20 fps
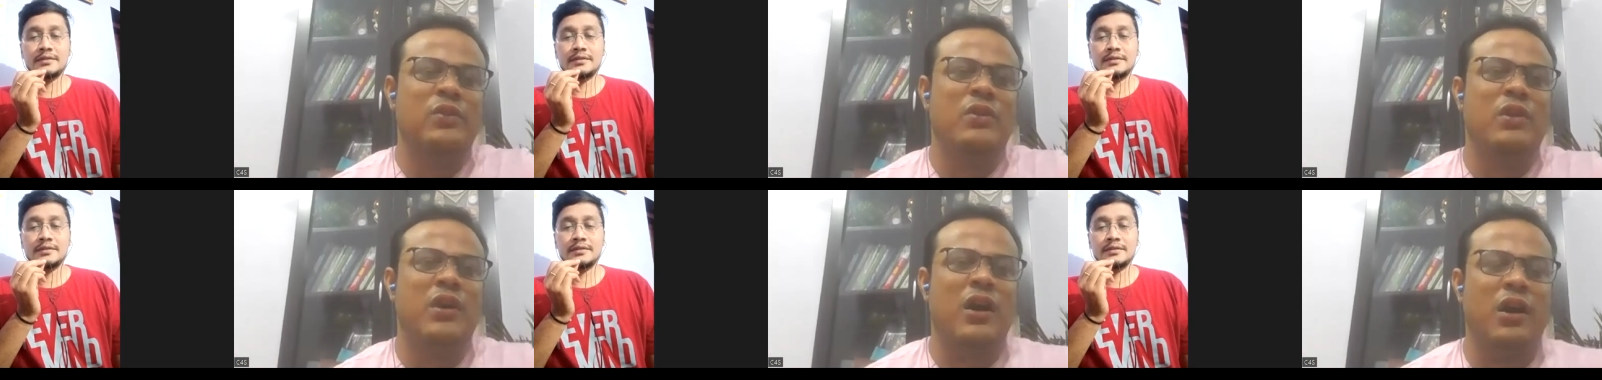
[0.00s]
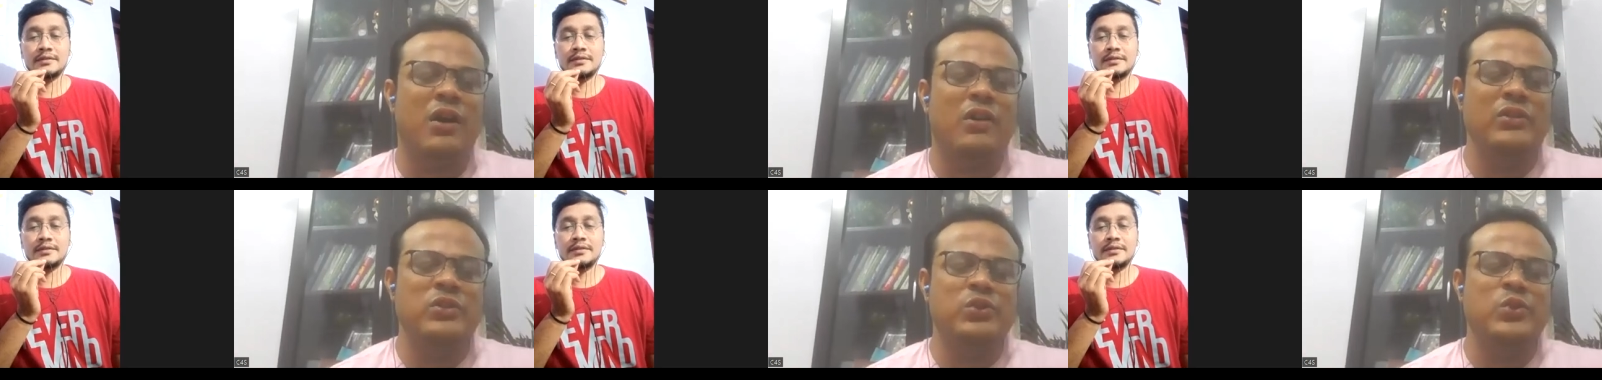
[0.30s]
Speaker 1: To
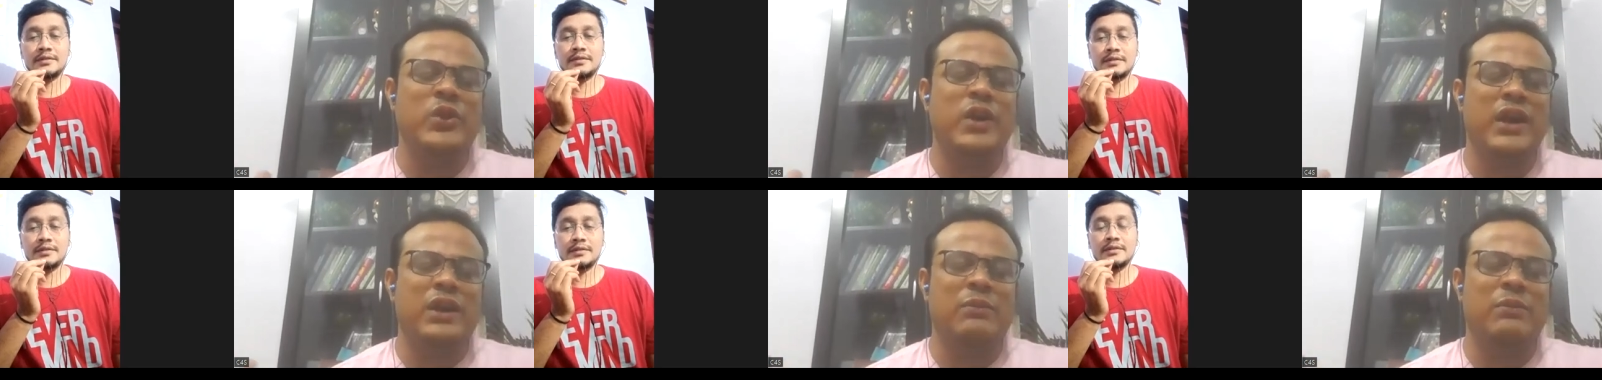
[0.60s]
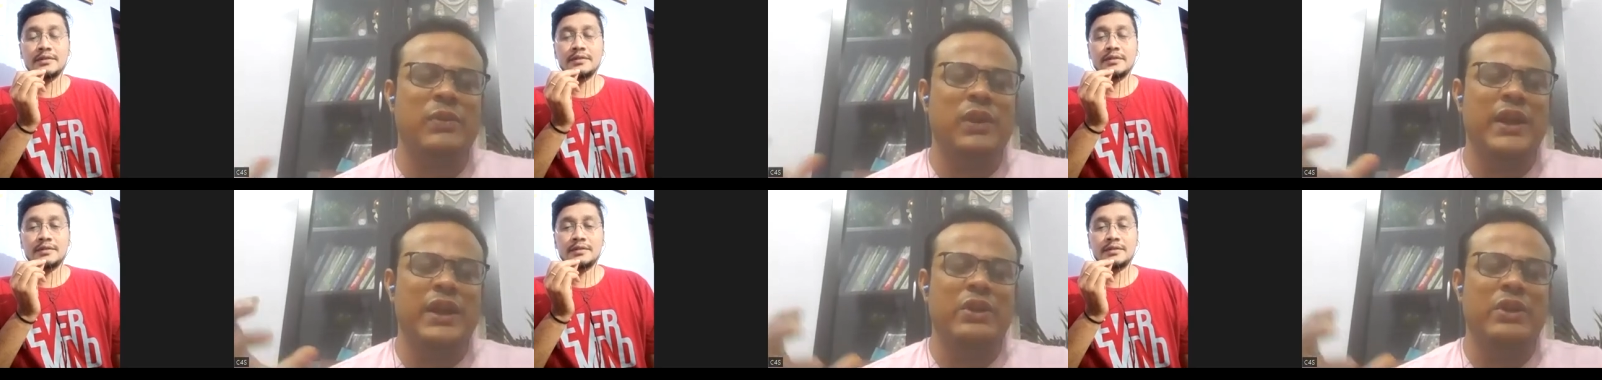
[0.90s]
how to
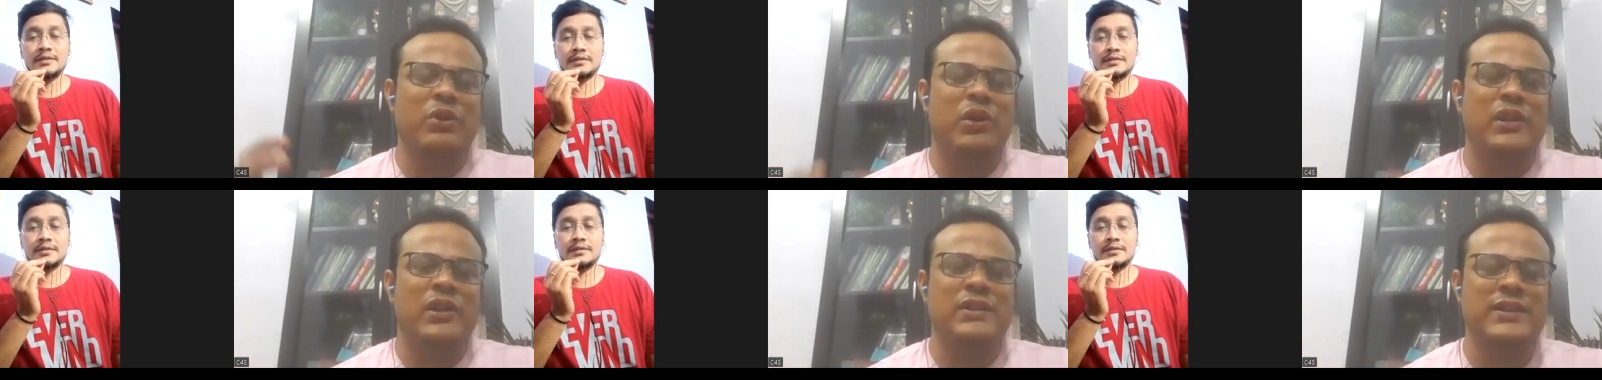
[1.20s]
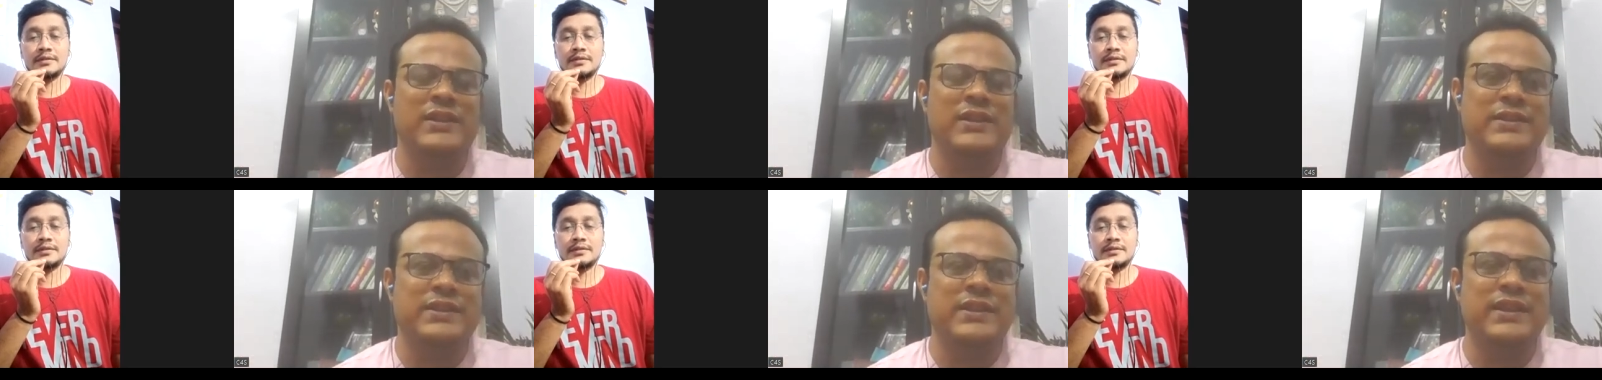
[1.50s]
activate
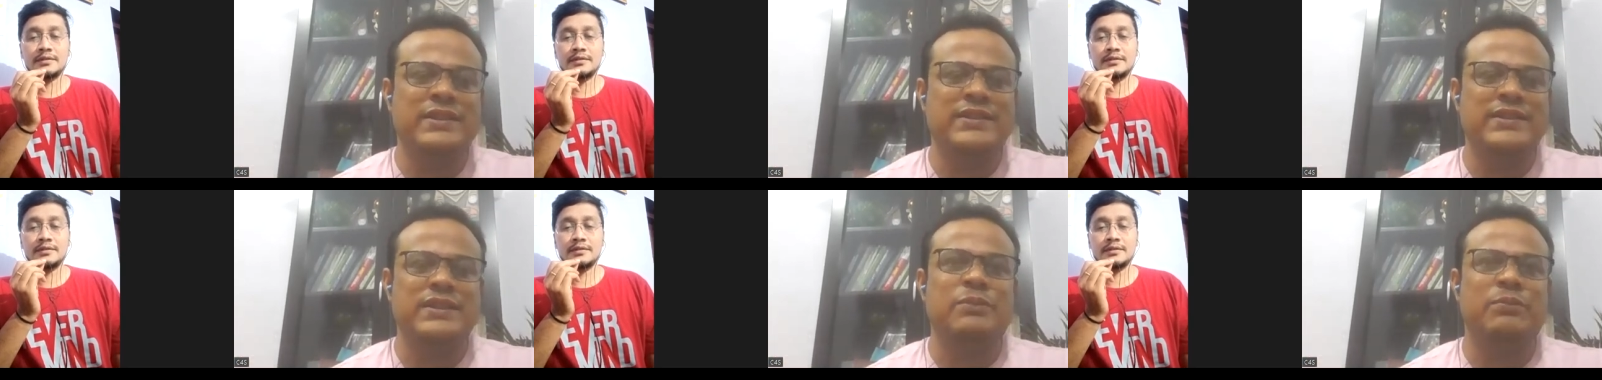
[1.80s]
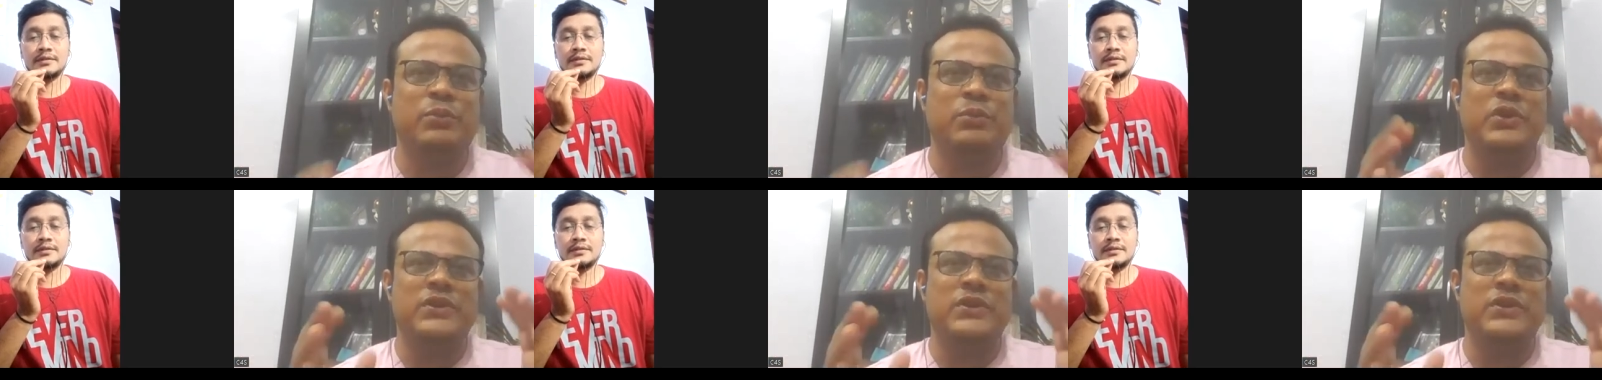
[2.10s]
all these things in a